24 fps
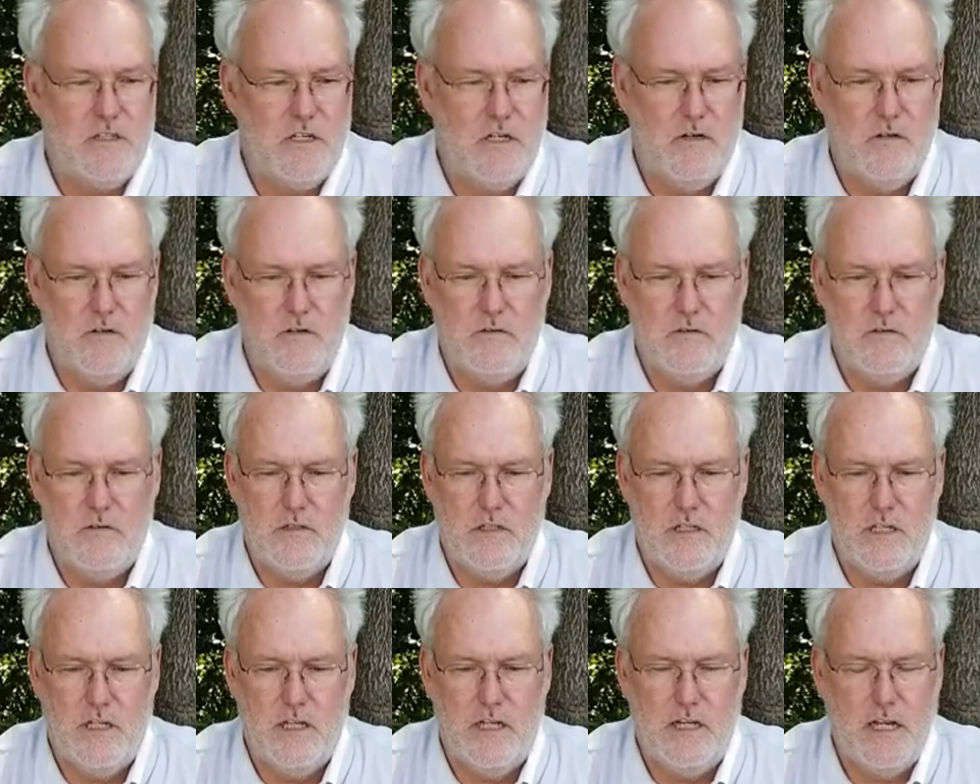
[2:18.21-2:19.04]
So
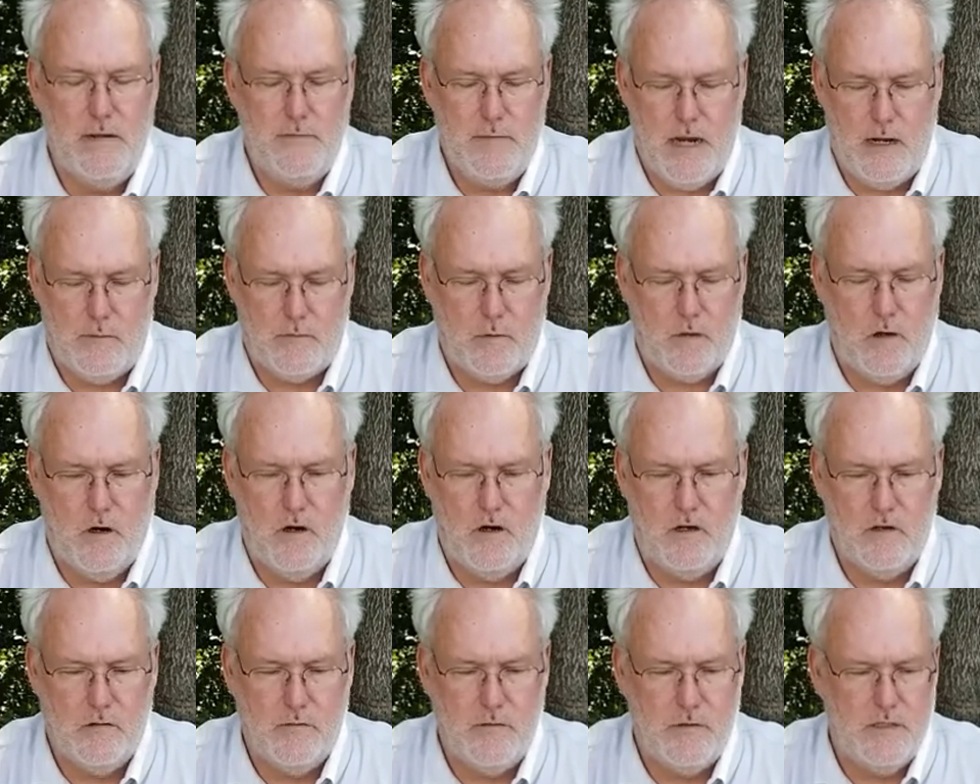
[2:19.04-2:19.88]
the DMAP
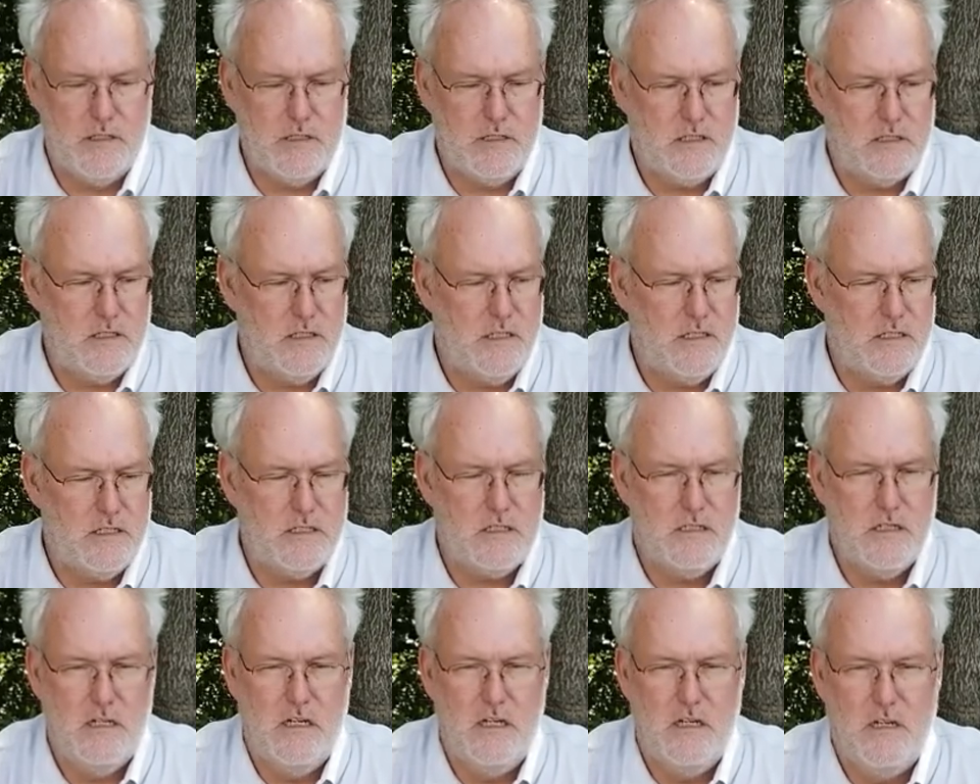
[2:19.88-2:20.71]
program is,
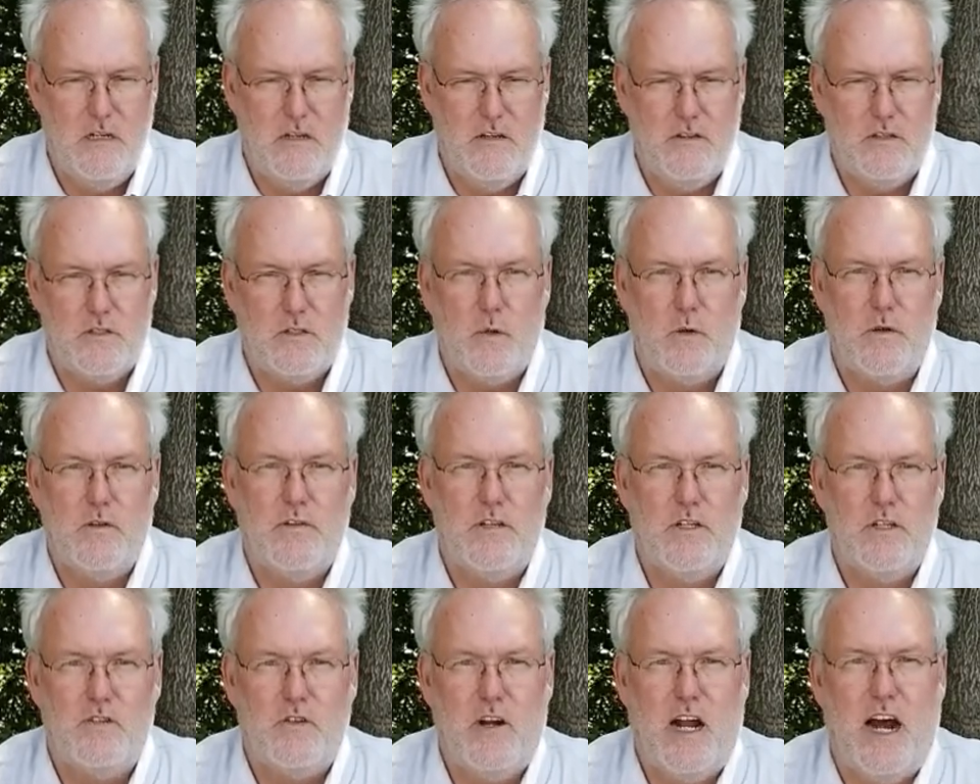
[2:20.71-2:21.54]
is sort of
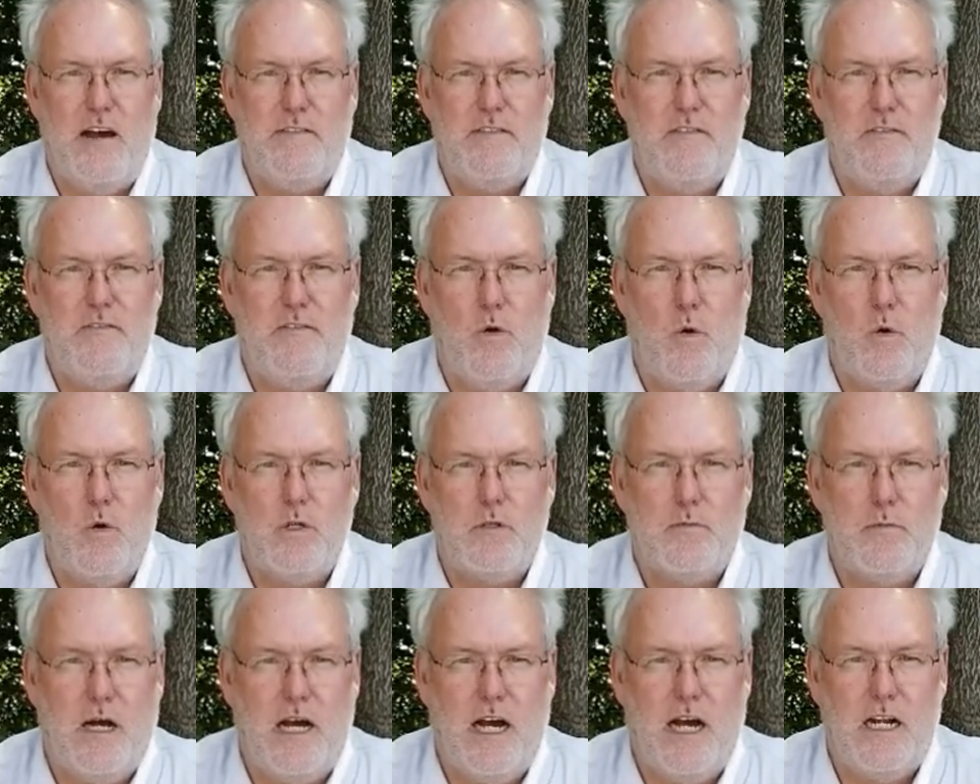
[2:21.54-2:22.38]
the driving
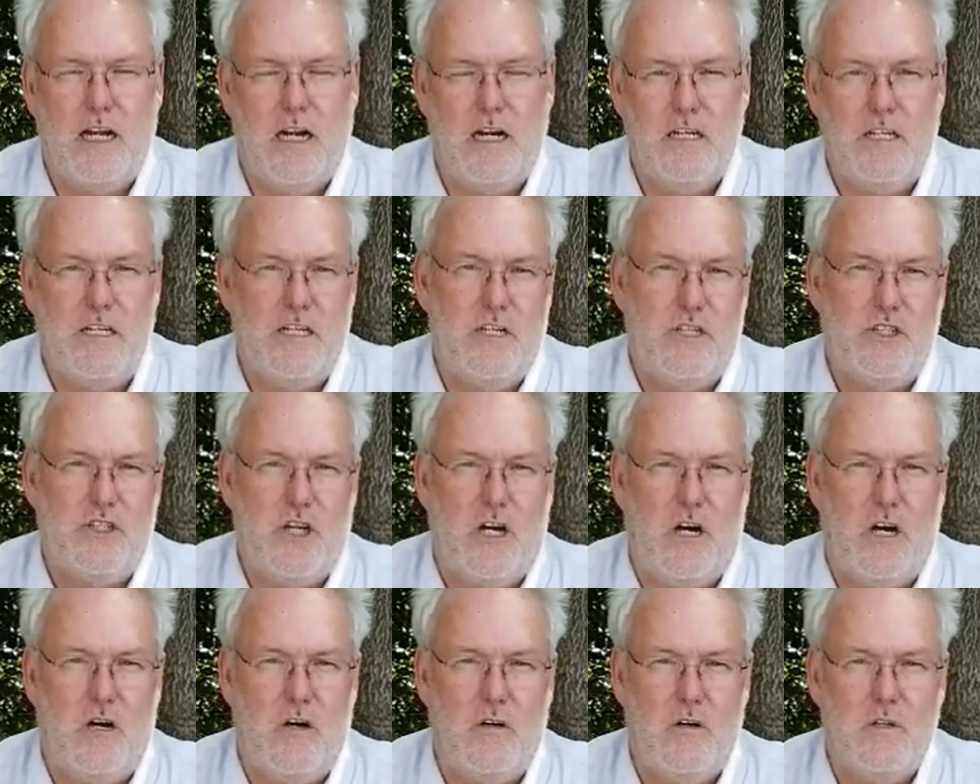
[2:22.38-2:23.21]
force behind our deer
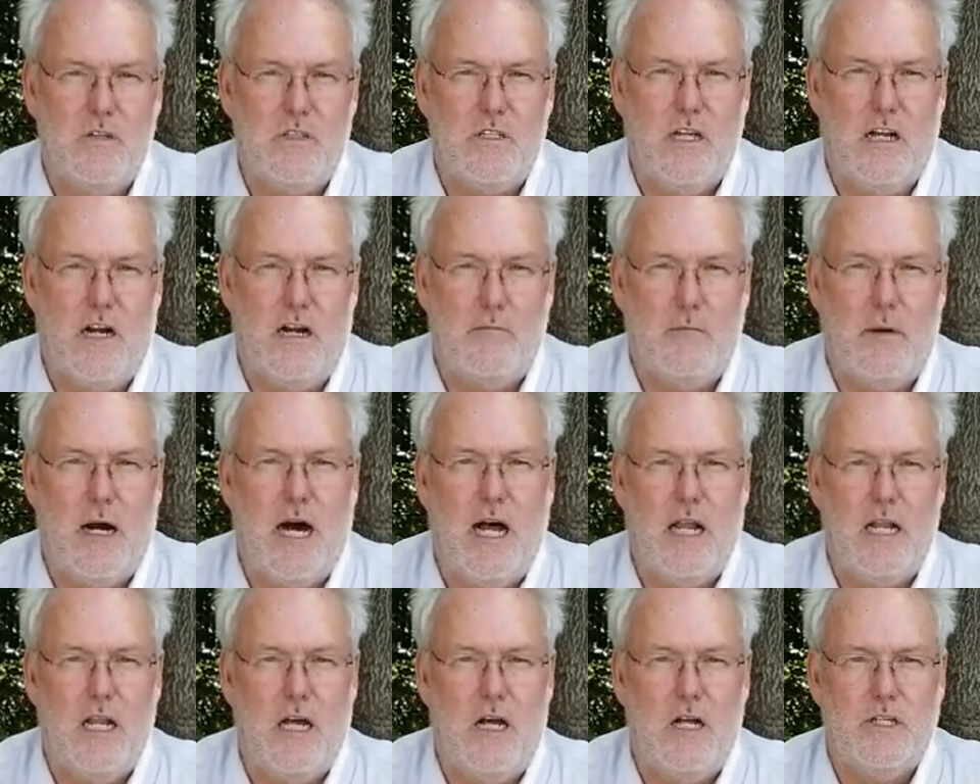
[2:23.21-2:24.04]
jaws and our
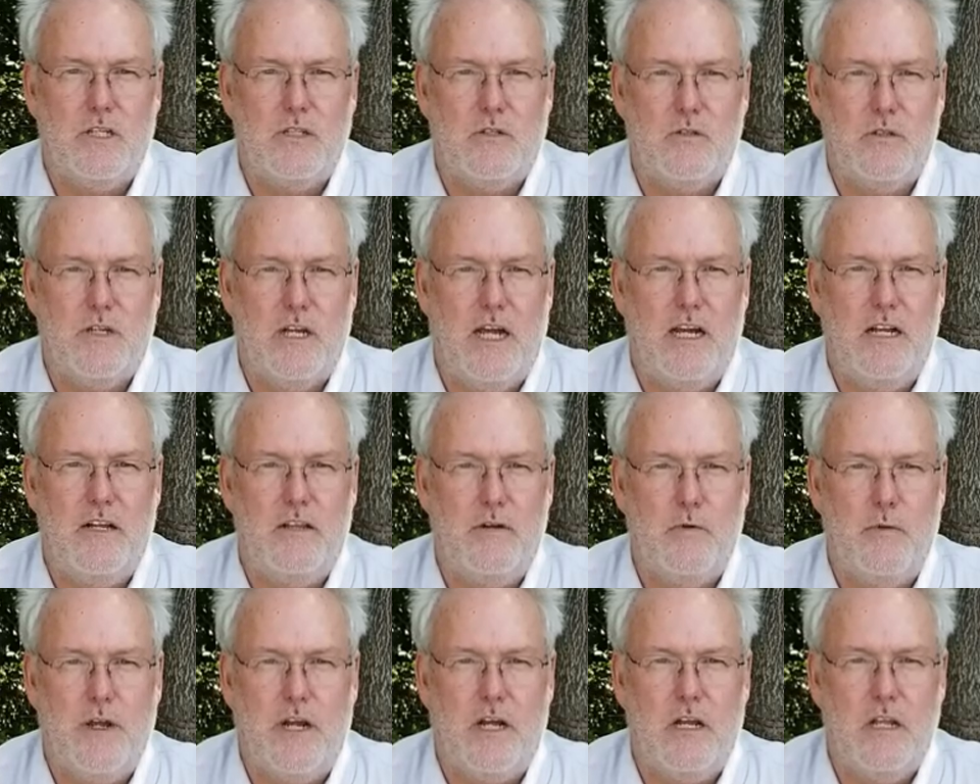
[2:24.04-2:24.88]
biological data
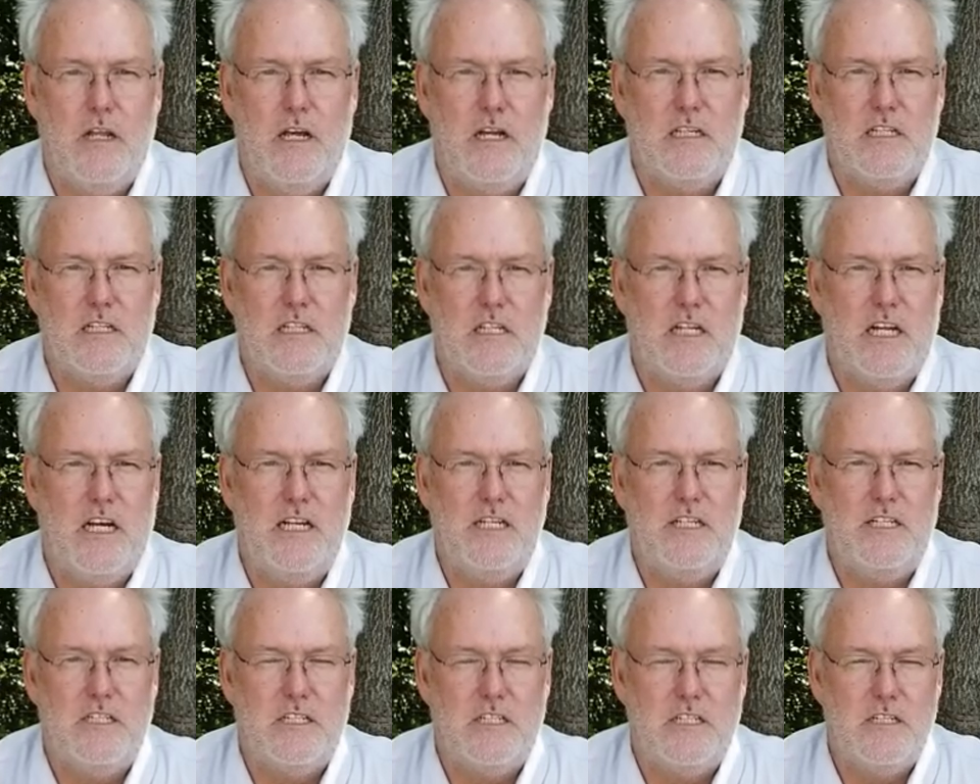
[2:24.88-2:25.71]
that we collect as an
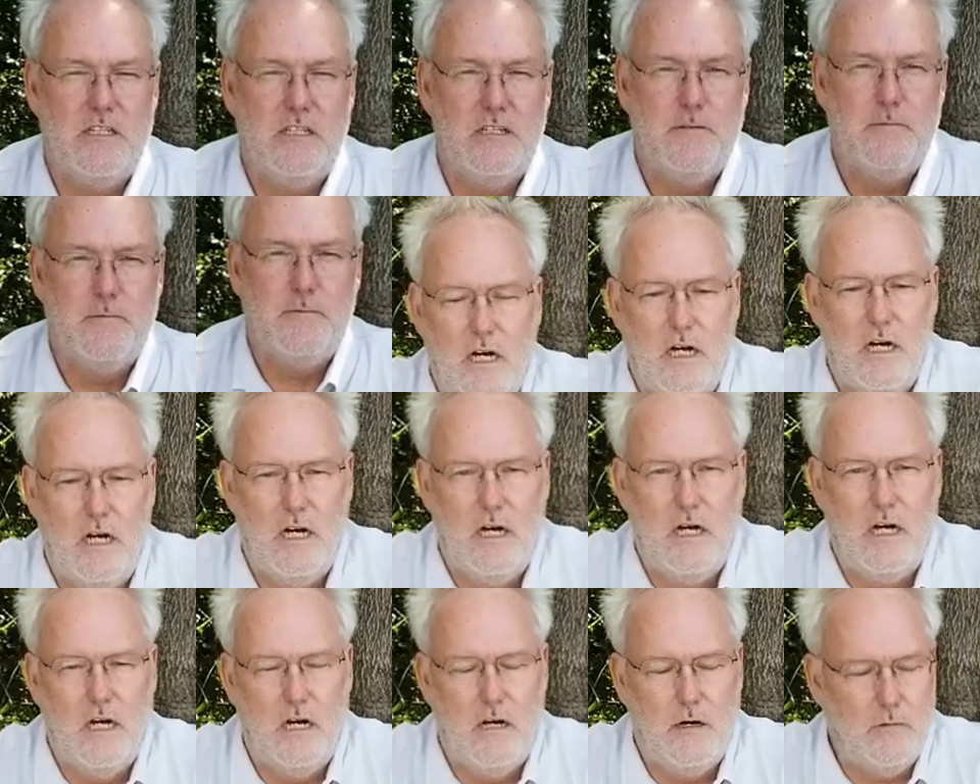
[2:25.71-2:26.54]
agency.
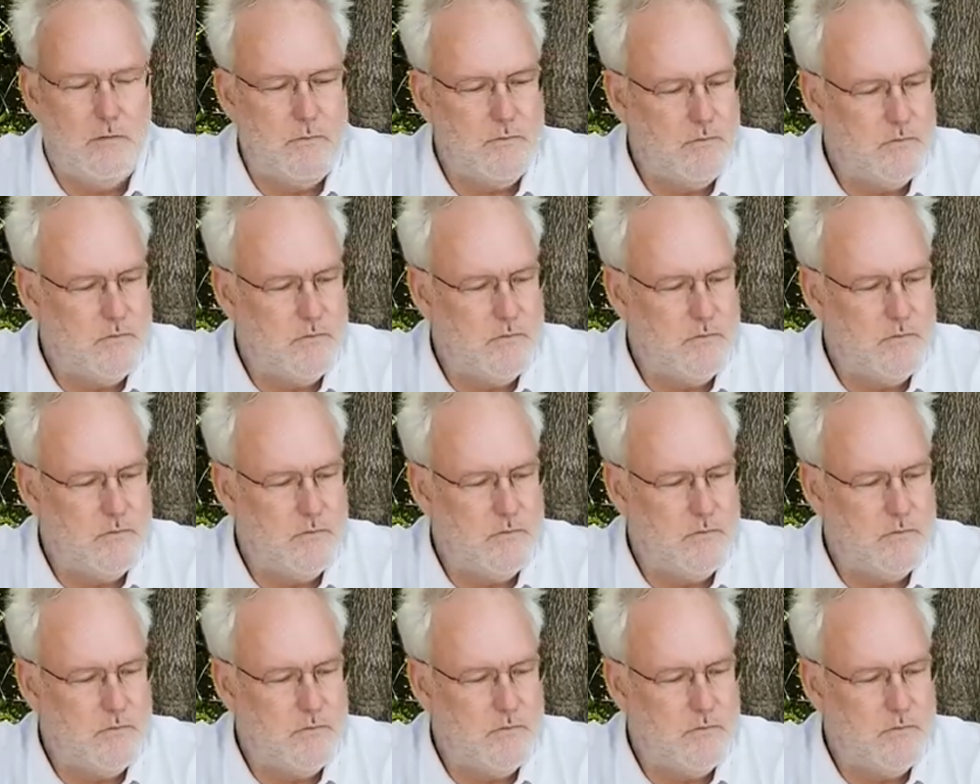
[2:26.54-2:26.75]
Uh,